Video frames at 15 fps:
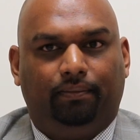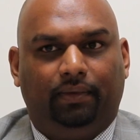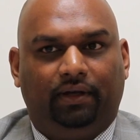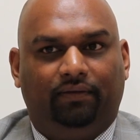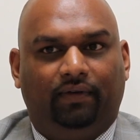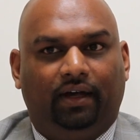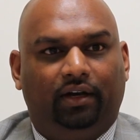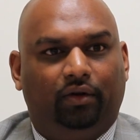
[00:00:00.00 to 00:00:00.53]

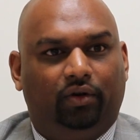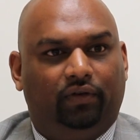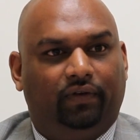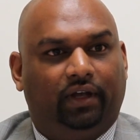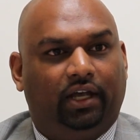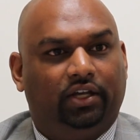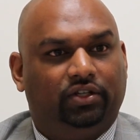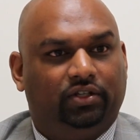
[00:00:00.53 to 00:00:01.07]
event
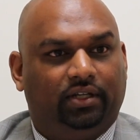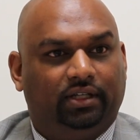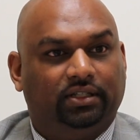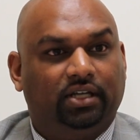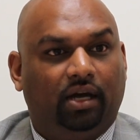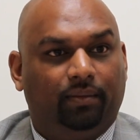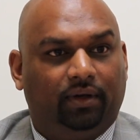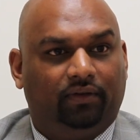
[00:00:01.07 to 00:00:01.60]
notification that's
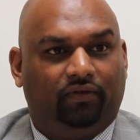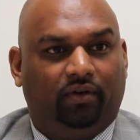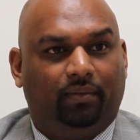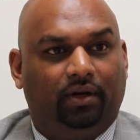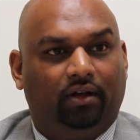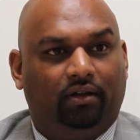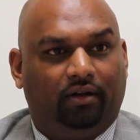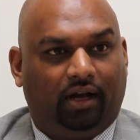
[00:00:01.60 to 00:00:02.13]
coming from
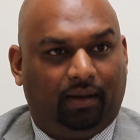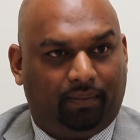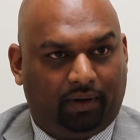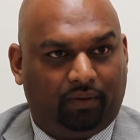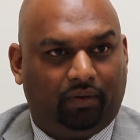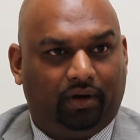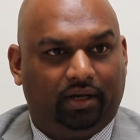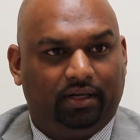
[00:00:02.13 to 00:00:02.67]
another
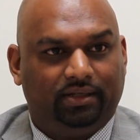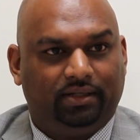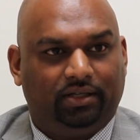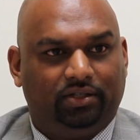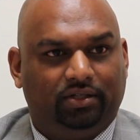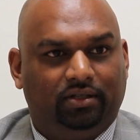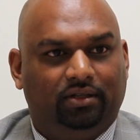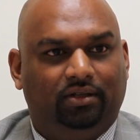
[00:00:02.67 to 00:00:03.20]
Epic
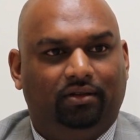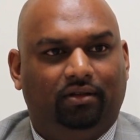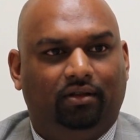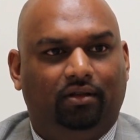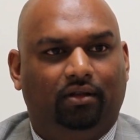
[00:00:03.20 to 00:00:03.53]
organization,